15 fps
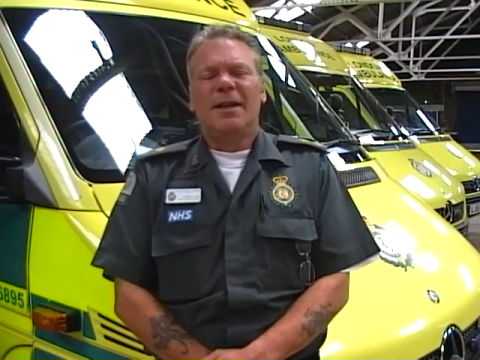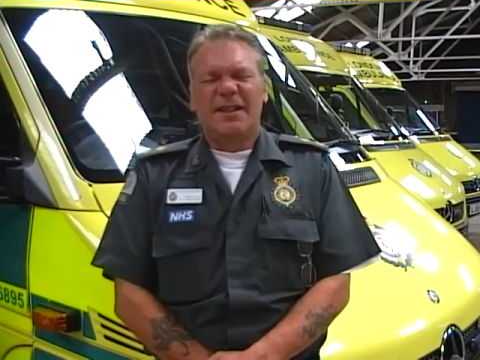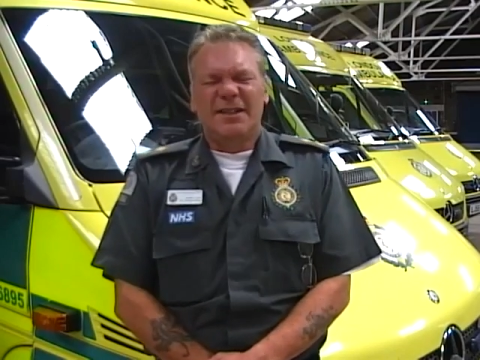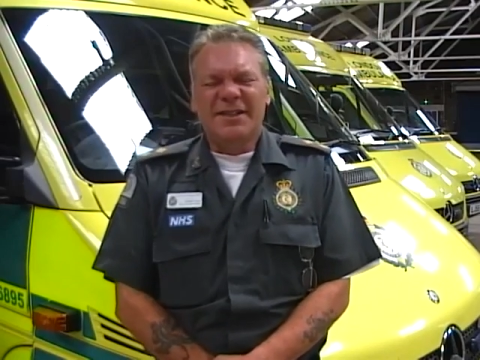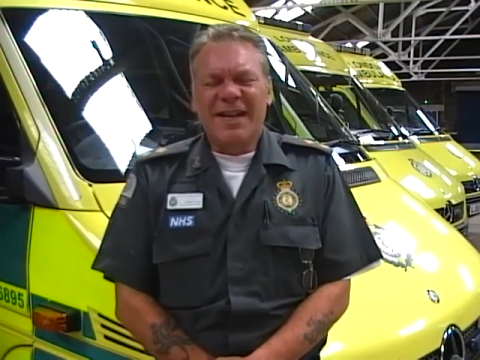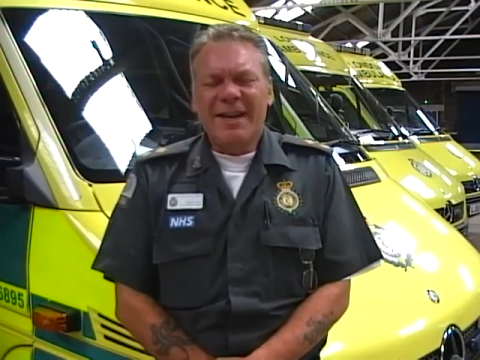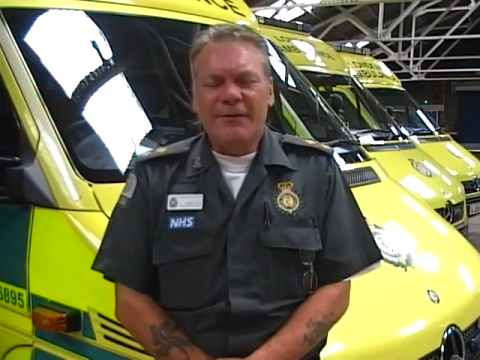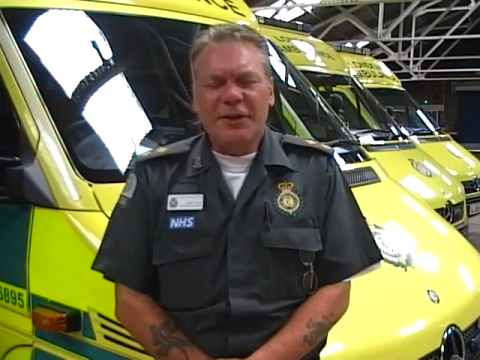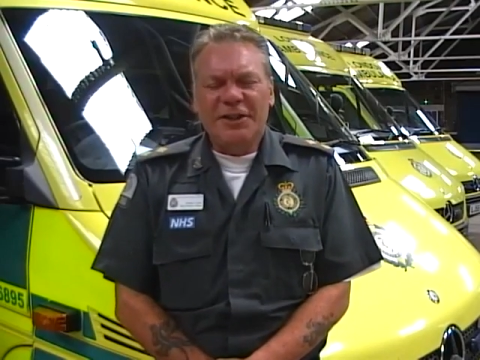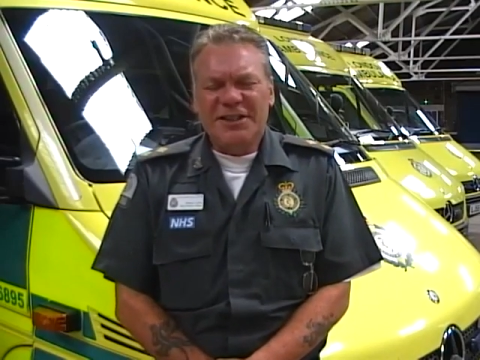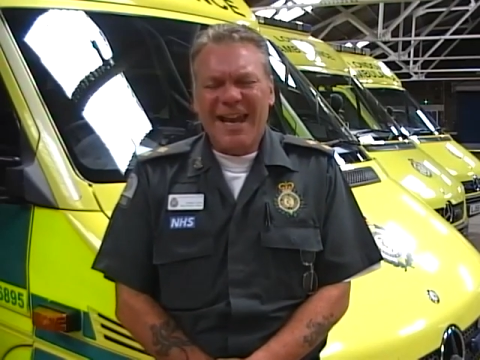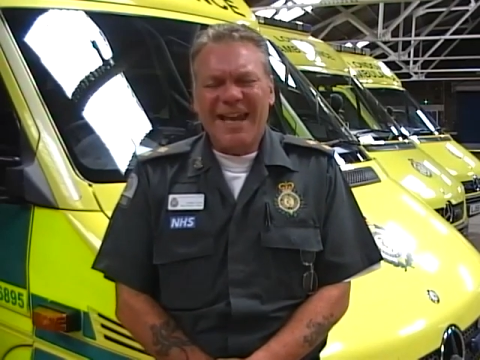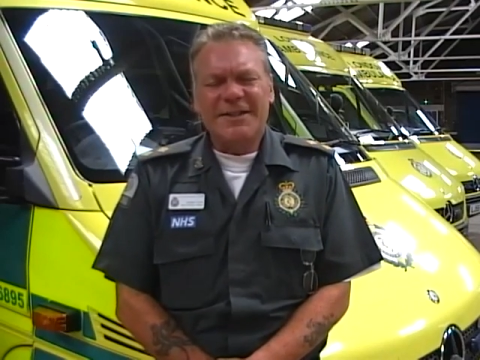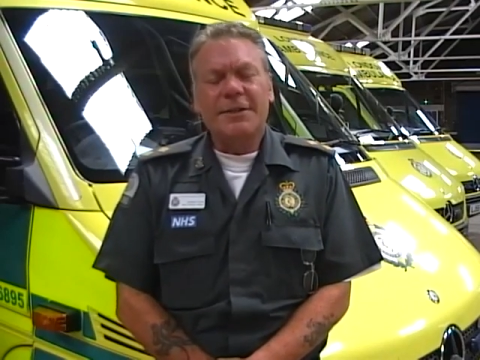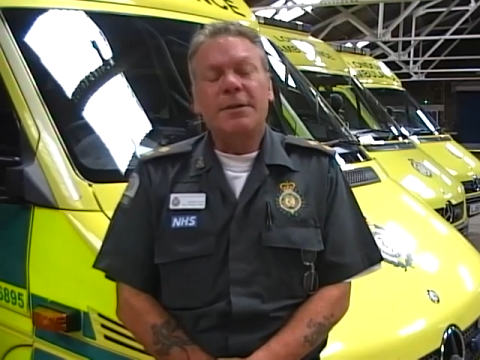and never a
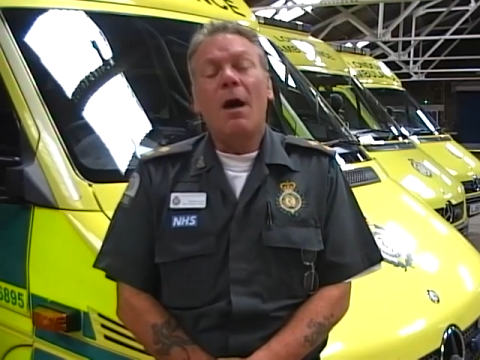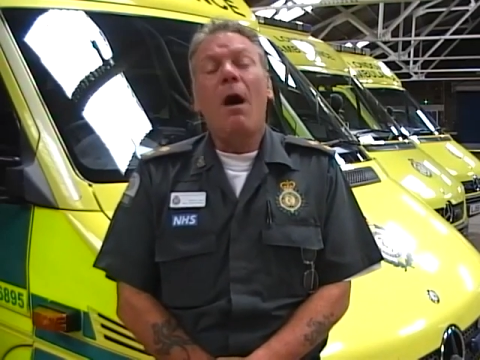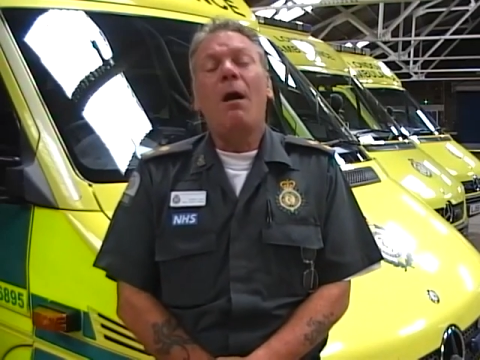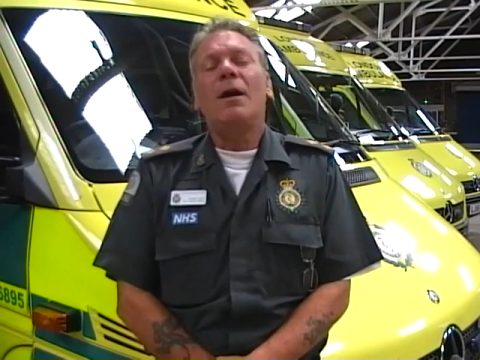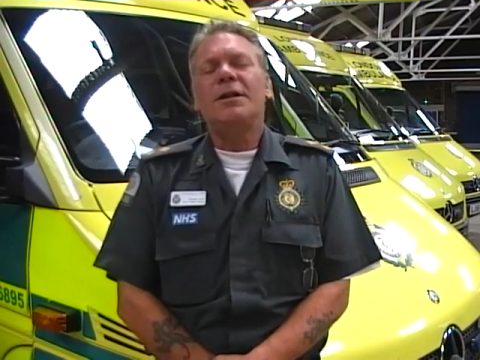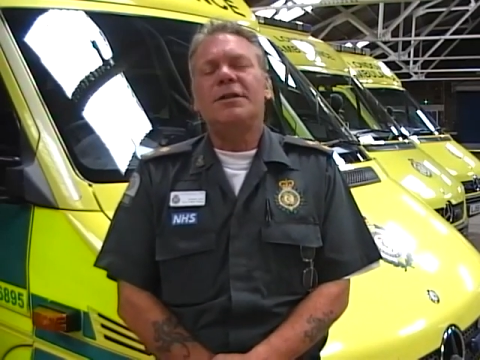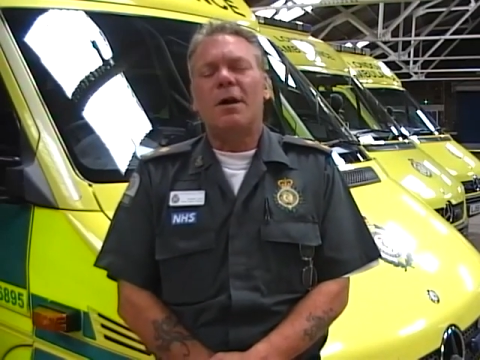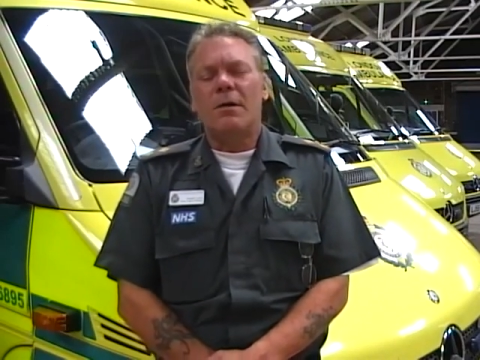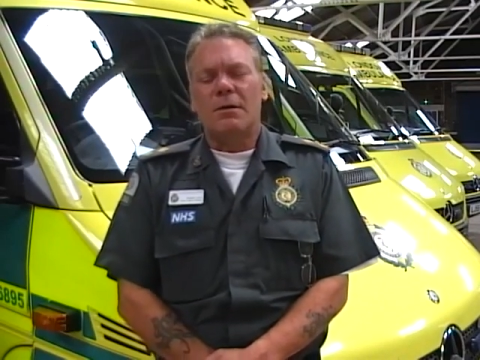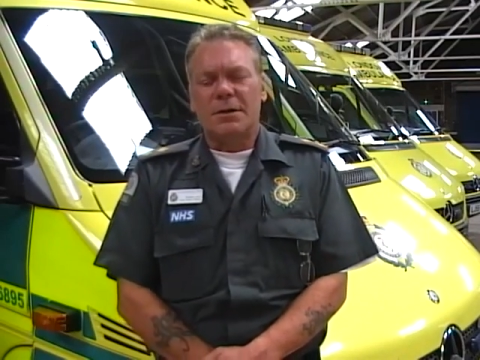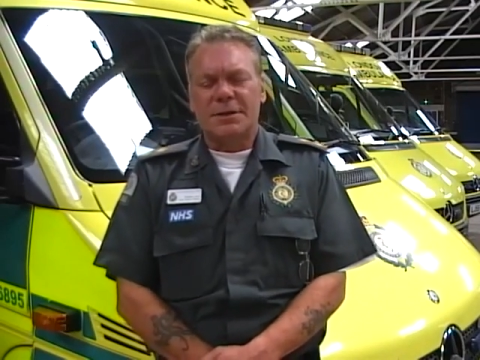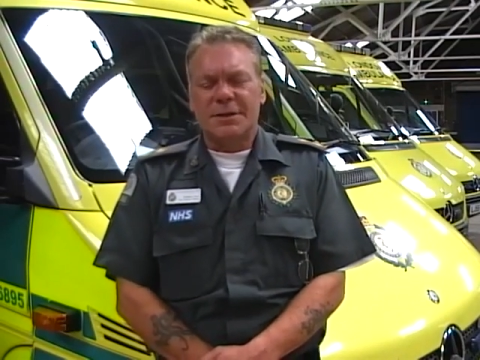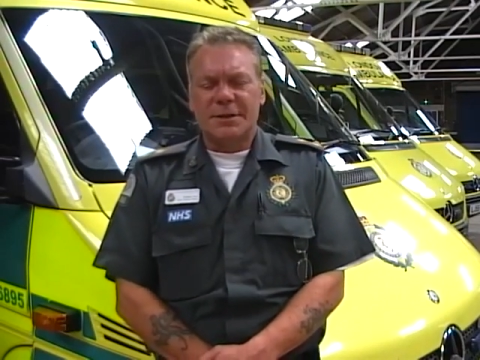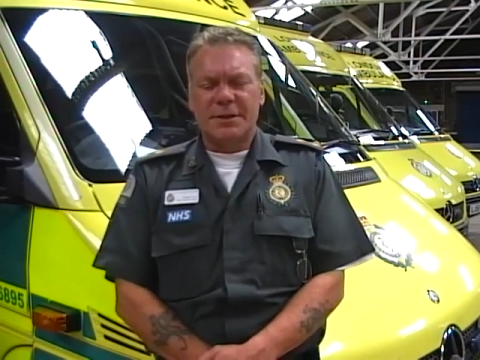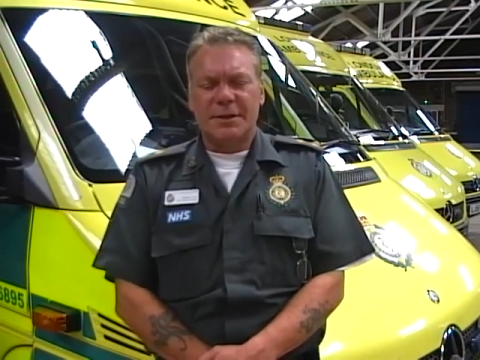chance in
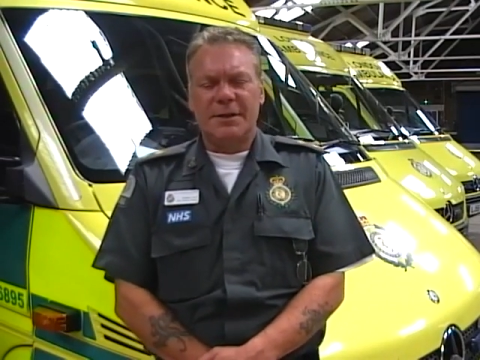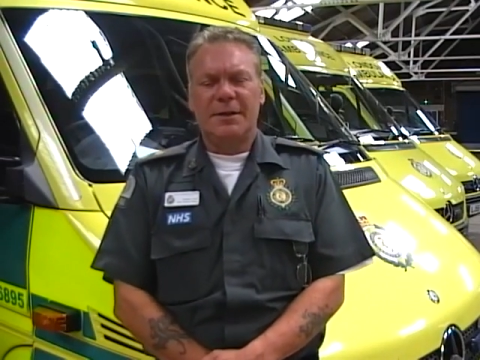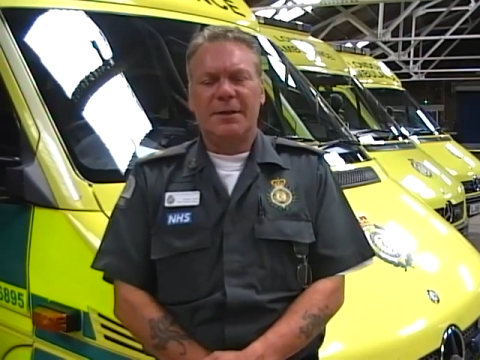honky-tonks,